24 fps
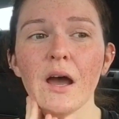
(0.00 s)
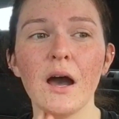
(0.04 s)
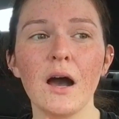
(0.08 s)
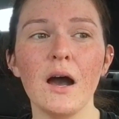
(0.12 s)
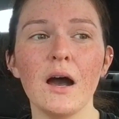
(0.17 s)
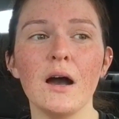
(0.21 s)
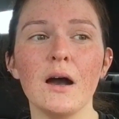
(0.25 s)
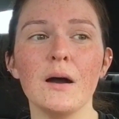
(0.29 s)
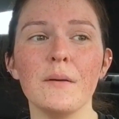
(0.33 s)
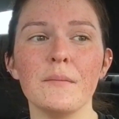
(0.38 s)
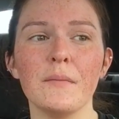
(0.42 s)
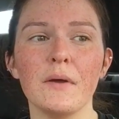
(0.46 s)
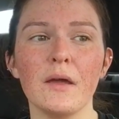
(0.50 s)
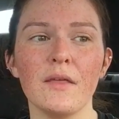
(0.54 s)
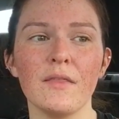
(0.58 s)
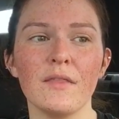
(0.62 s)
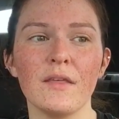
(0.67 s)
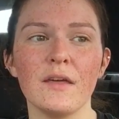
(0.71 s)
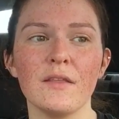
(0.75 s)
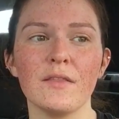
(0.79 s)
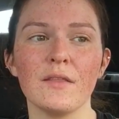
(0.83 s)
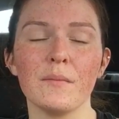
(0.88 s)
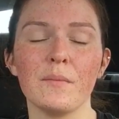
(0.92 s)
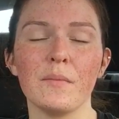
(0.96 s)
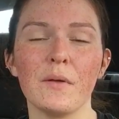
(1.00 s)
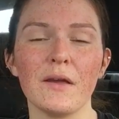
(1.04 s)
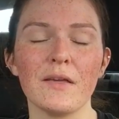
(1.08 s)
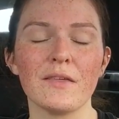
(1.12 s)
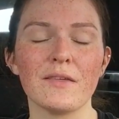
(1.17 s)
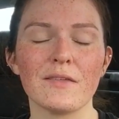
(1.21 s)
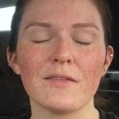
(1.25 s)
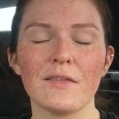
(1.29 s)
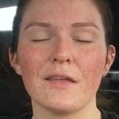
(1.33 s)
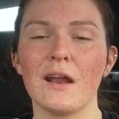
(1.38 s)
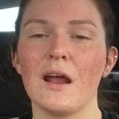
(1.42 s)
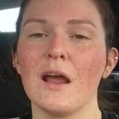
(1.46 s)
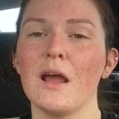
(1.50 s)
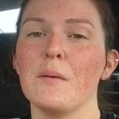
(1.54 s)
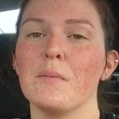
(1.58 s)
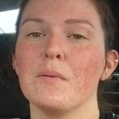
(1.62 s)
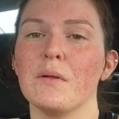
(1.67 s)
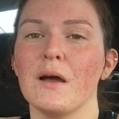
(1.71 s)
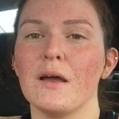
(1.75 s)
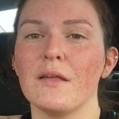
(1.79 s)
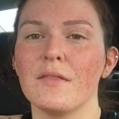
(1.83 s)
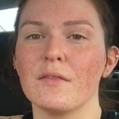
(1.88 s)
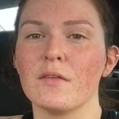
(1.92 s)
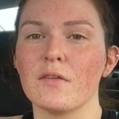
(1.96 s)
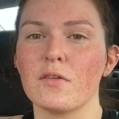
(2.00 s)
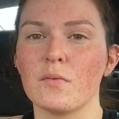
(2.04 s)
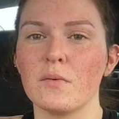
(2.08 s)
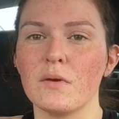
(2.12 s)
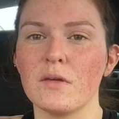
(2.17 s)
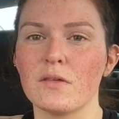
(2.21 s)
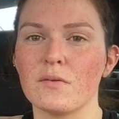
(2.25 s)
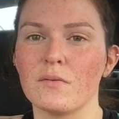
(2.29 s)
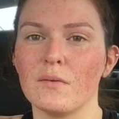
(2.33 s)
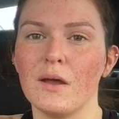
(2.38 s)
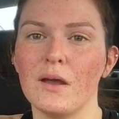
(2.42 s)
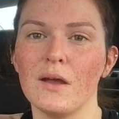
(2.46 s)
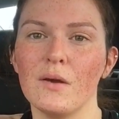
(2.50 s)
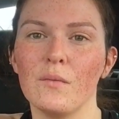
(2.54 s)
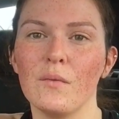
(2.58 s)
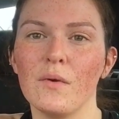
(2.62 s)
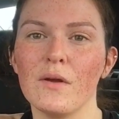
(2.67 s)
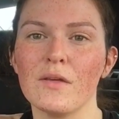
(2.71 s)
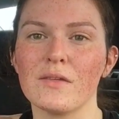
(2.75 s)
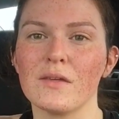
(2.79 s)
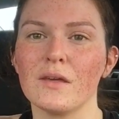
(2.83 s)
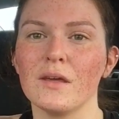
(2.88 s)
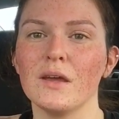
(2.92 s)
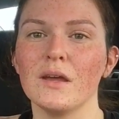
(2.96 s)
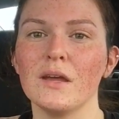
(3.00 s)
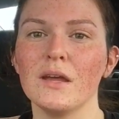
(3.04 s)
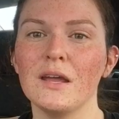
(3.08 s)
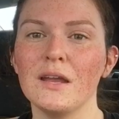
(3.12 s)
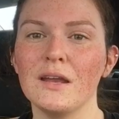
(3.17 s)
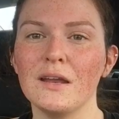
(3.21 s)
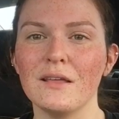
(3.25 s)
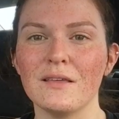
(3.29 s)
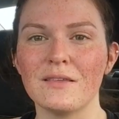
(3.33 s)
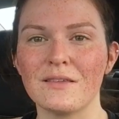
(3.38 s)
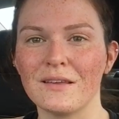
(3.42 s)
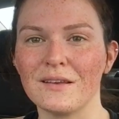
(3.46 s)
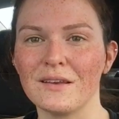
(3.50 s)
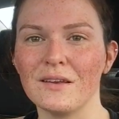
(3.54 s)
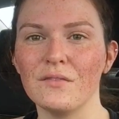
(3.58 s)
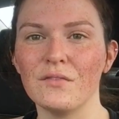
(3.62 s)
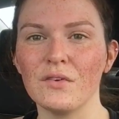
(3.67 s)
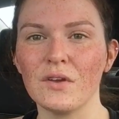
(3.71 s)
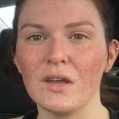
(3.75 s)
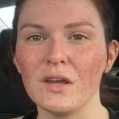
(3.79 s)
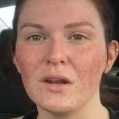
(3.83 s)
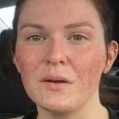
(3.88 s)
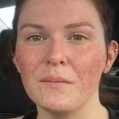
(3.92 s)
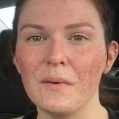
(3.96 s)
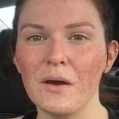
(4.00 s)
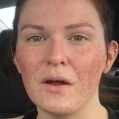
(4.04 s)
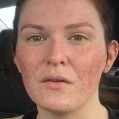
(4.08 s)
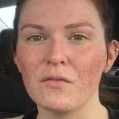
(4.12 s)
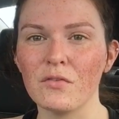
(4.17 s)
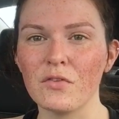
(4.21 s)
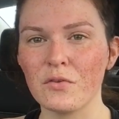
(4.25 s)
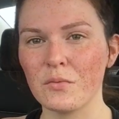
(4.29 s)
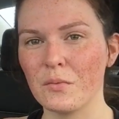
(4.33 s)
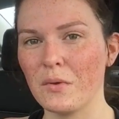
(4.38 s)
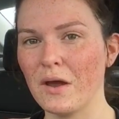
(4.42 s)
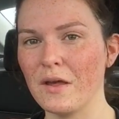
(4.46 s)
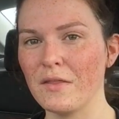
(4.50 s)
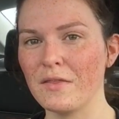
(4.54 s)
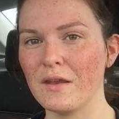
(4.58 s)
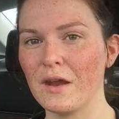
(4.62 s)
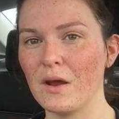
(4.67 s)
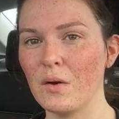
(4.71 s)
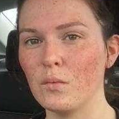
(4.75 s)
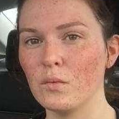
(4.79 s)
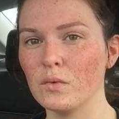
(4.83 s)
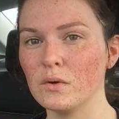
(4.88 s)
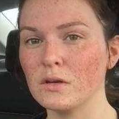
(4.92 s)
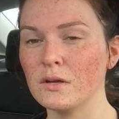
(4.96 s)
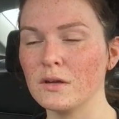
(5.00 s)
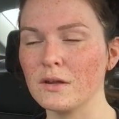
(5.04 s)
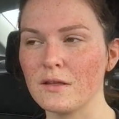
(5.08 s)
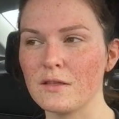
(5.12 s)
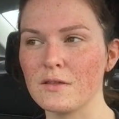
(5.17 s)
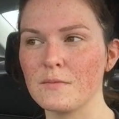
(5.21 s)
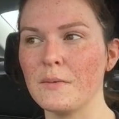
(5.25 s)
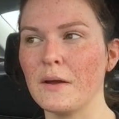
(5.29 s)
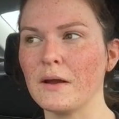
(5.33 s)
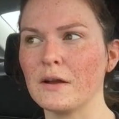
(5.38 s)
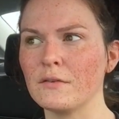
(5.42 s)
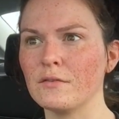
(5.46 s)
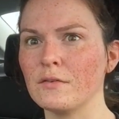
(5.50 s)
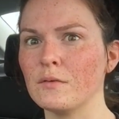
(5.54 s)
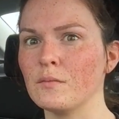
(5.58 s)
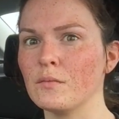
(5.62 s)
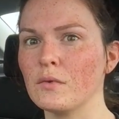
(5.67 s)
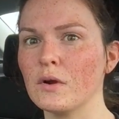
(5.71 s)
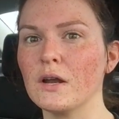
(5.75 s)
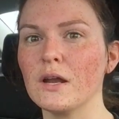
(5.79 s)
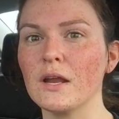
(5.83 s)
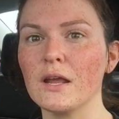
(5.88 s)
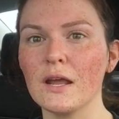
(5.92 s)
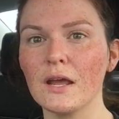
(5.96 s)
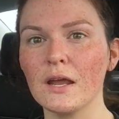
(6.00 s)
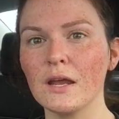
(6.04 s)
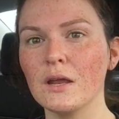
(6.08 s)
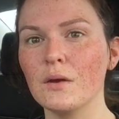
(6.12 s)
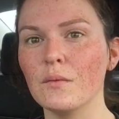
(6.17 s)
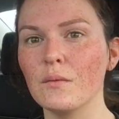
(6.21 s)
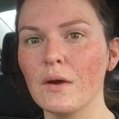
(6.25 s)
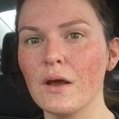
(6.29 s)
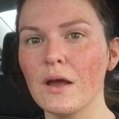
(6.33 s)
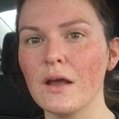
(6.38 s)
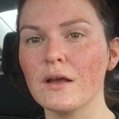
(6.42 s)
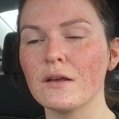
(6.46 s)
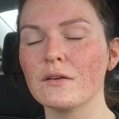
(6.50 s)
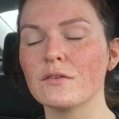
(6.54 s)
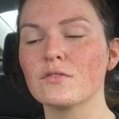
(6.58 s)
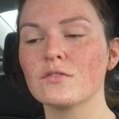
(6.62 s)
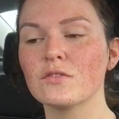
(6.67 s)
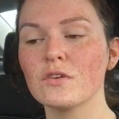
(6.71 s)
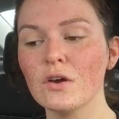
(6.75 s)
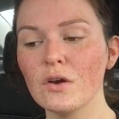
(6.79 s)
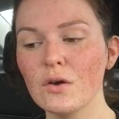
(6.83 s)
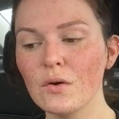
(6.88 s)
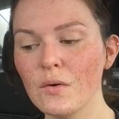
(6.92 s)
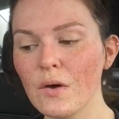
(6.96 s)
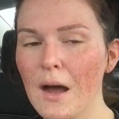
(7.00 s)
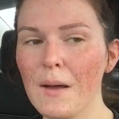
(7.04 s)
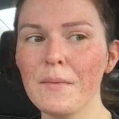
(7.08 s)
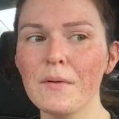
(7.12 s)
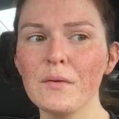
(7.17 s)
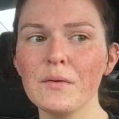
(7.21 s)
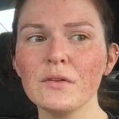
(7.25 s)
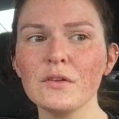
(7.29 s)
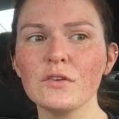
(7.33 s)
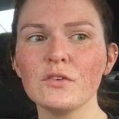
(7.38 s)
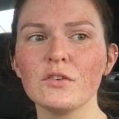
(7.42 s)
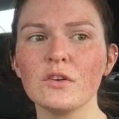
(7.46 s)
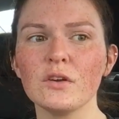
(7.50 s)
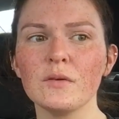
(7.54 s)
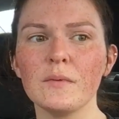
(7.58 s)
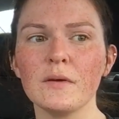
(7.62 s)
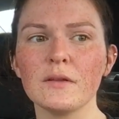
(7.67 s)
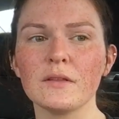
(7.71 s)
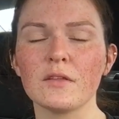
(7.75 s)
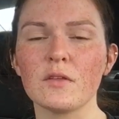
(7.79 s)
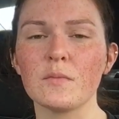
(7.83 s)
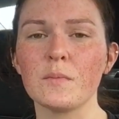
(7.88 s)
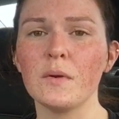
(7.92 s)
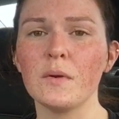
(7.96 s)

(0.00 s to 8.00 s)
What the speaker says: and then the places that I applied the Sweet Sweat wasn't any significant amount of sweat that I wouldn't expect from running anyway. So I'm not really sure about this